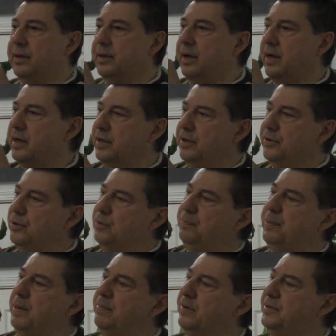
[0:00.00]
Any of the new
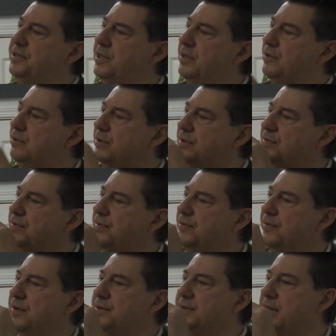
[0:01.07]
people sitting to this for the
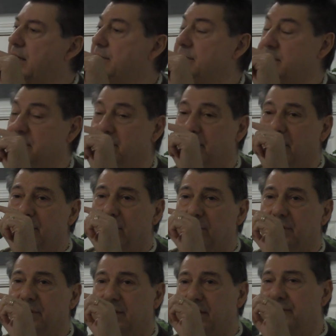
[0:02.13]
first time, does anybody
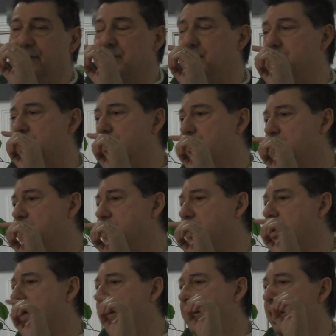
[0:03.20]
know the difference
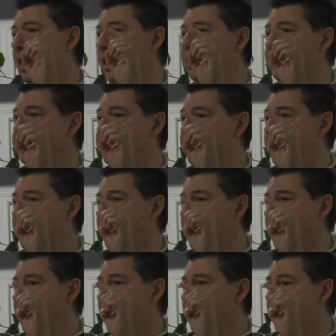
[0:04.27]
between an allergy
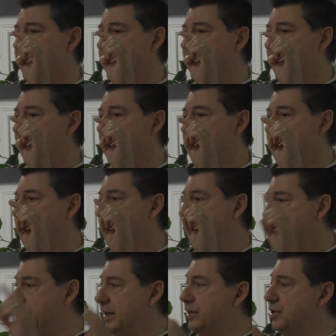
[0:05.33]
and an
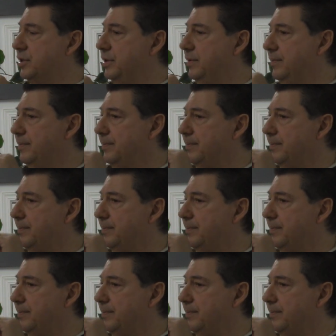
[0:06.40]
addiction?